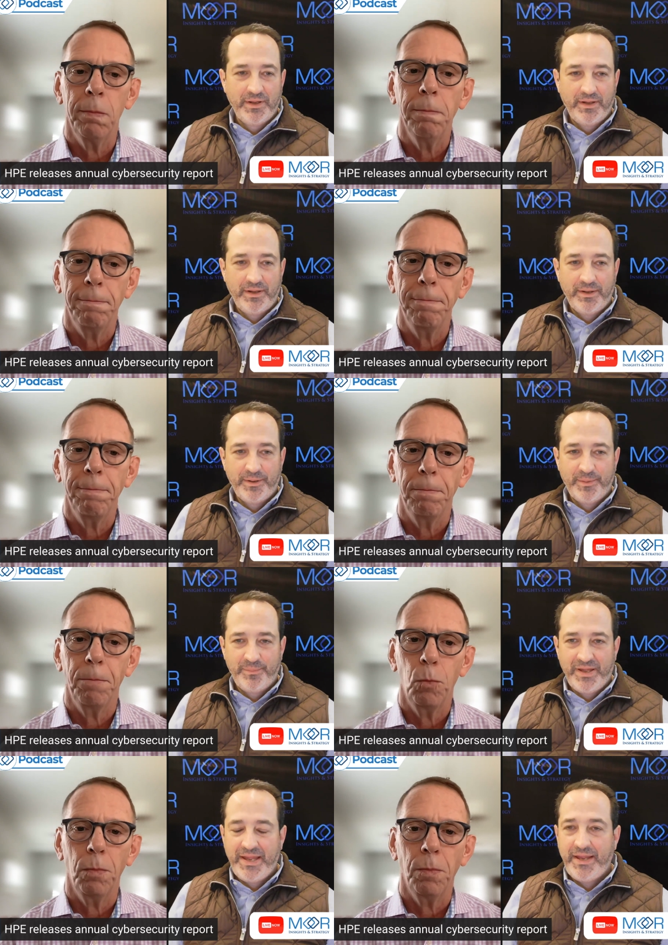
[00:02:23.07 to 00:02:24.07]

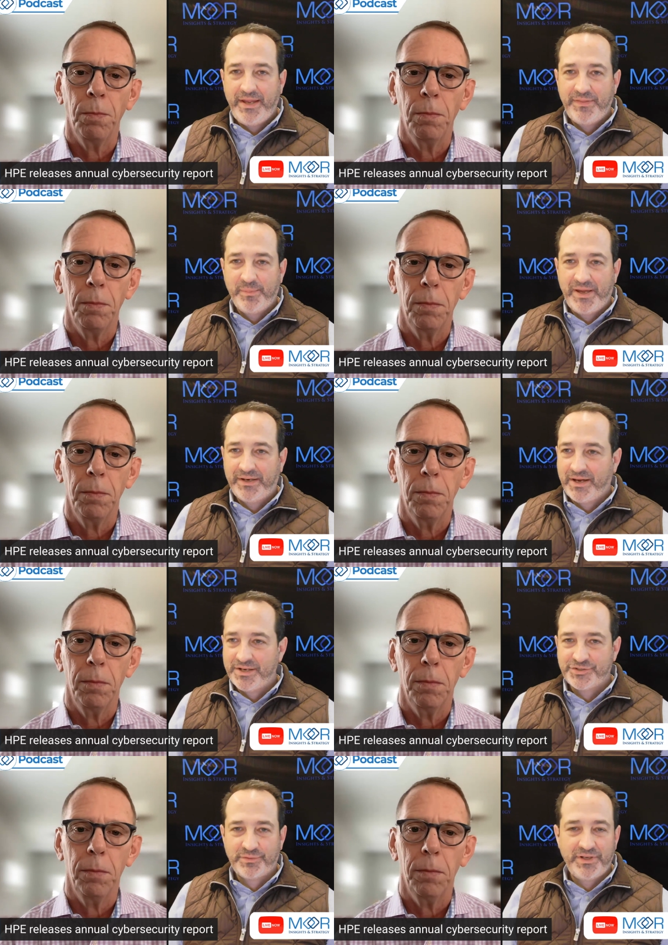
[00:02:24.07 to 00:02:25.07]
Speaker 1: um, hey, the bad
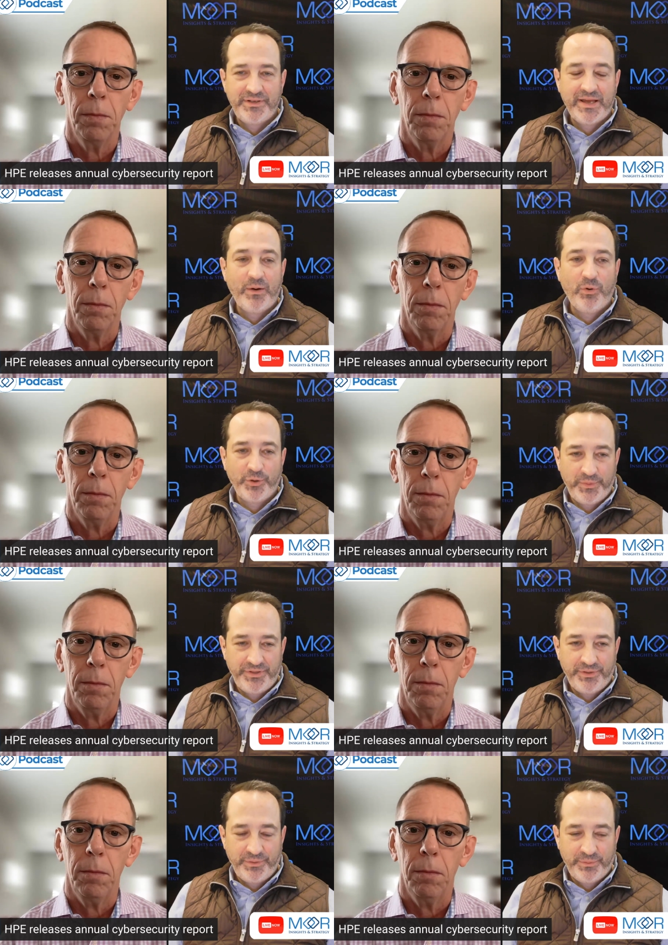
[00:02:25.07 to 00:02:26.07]
guys are in. Now what do we
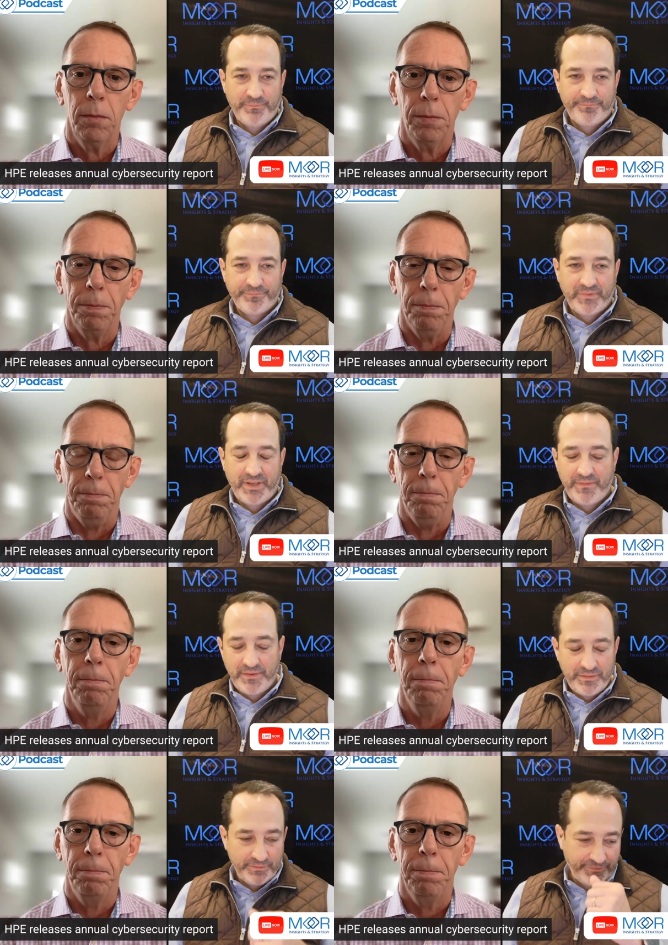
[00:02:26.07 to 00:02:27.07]
do? Mm-hmm.
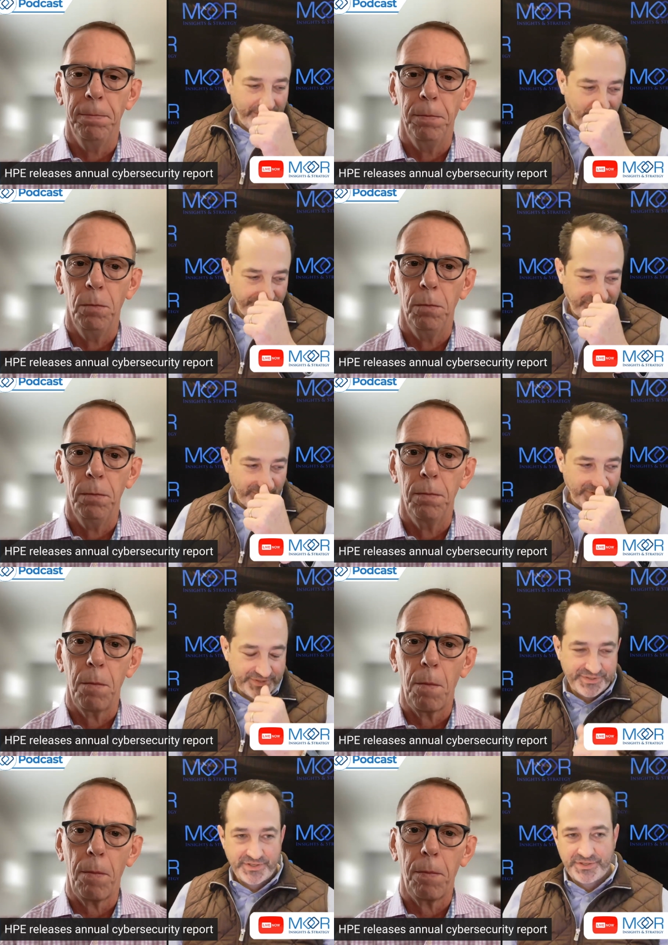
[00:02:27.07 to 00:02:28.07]
And then the final step of
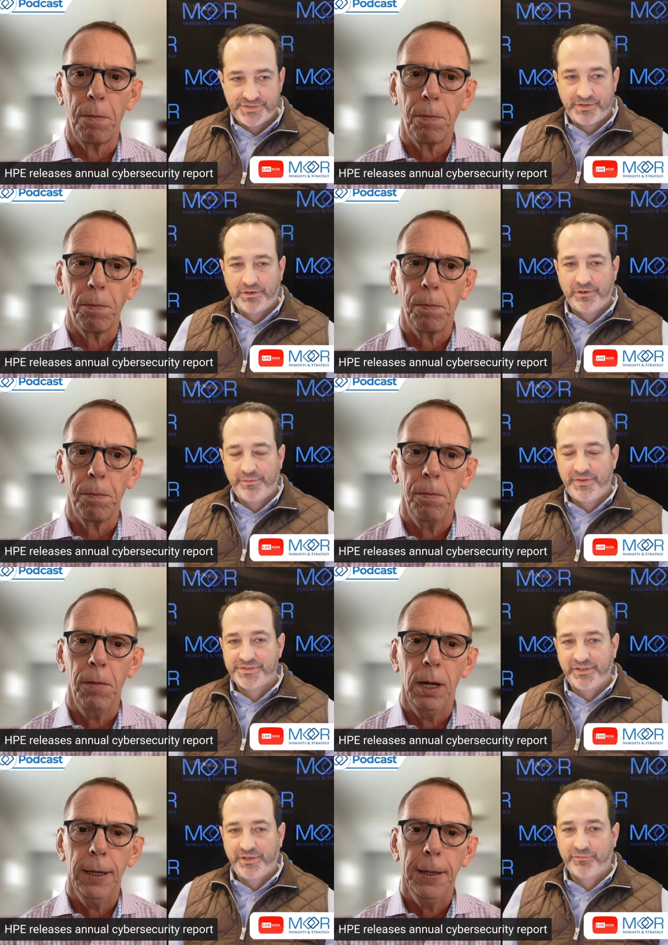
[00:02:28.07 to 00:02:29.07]
this is are
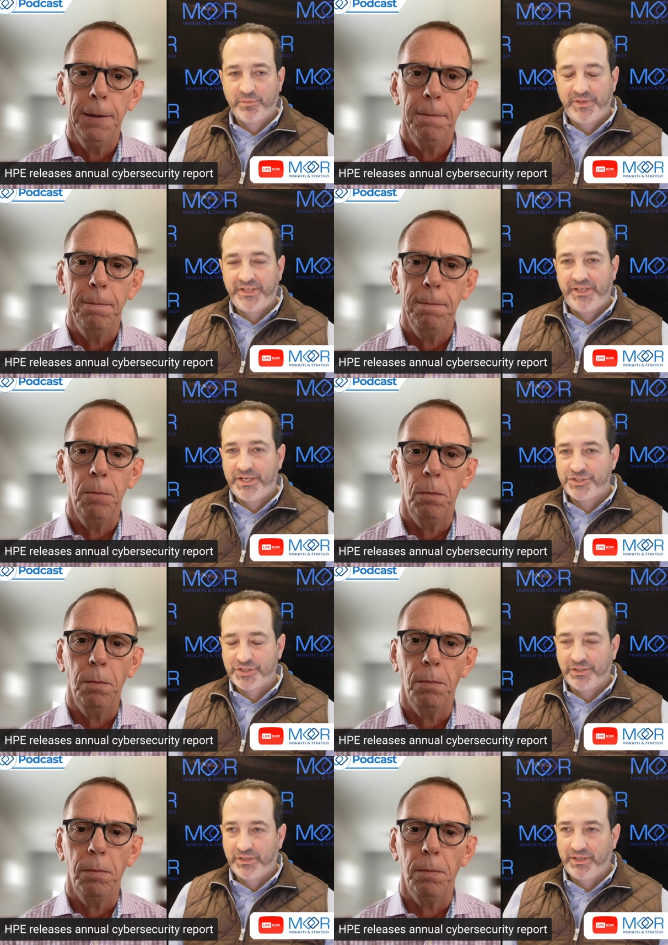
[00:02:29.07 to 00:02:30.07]
things like
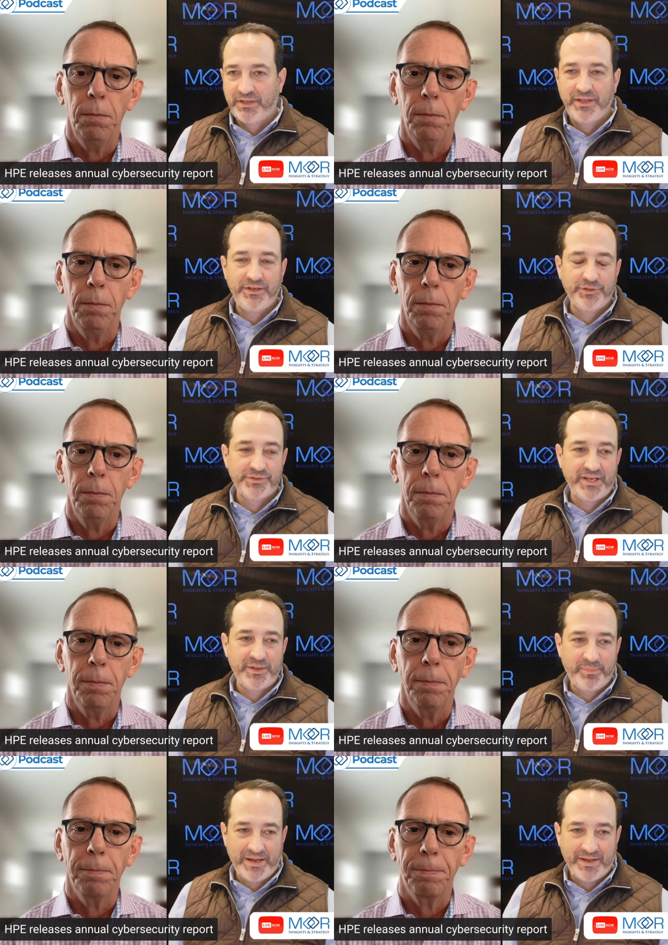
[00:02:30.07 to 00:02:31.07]
remediation, like getting your
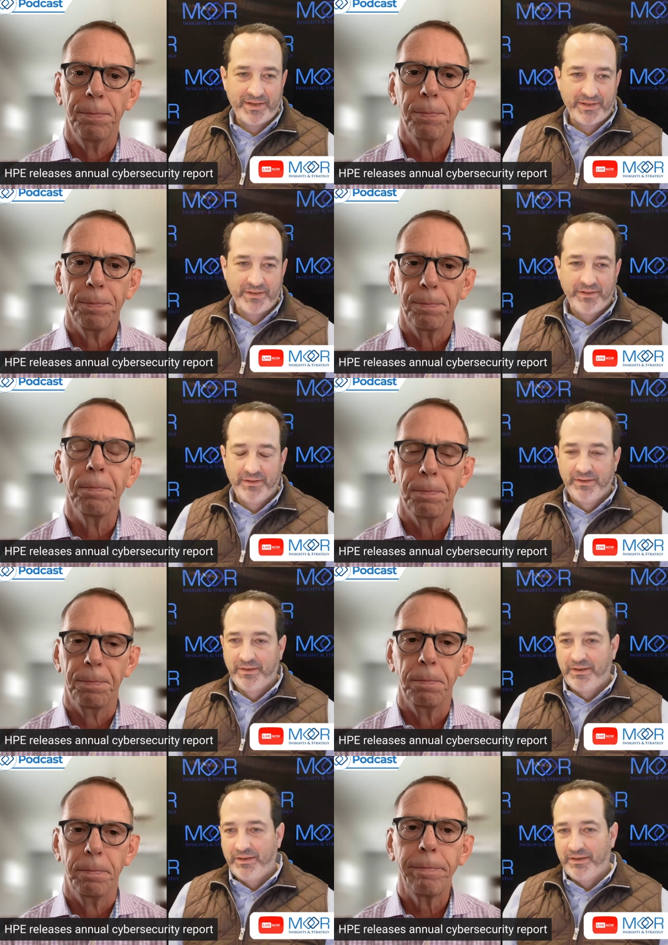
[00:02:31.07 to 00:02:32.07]
data back,
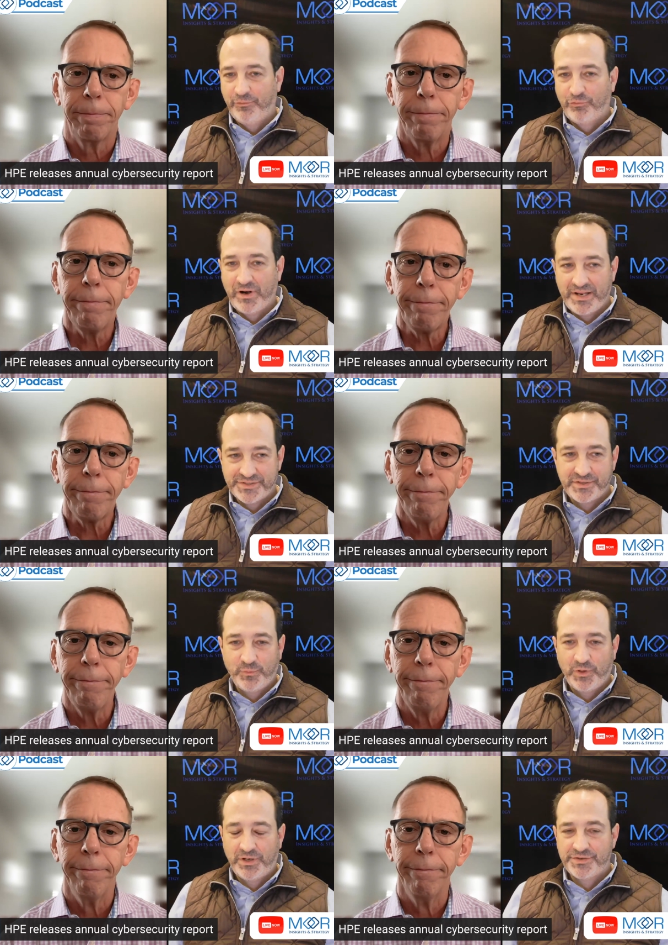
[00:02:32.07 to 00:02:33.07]
uh,
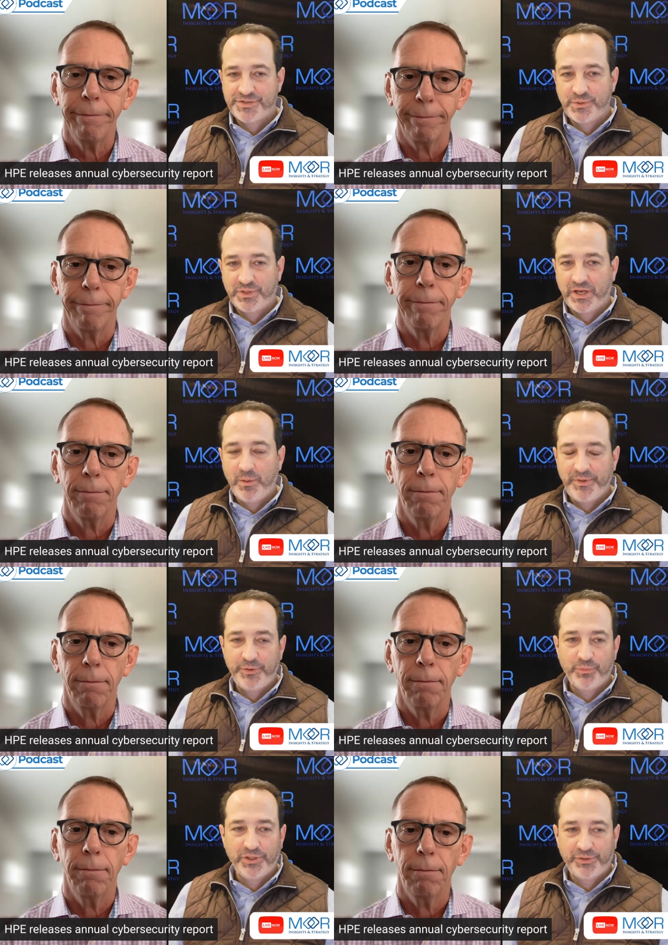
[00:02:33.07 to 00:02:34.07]
ransomware. So the
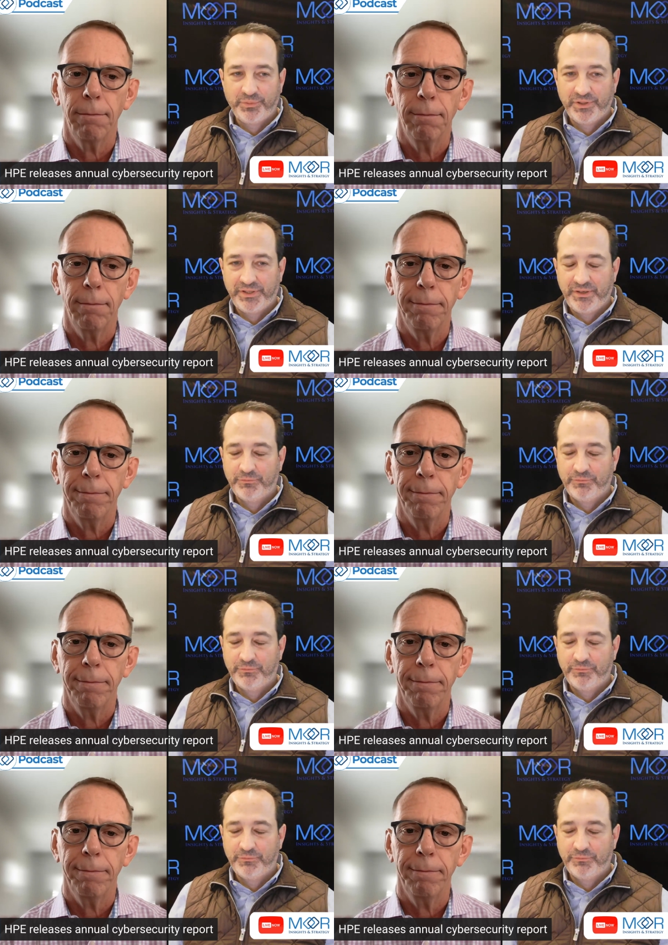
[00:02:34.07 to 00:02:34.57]
company really, really,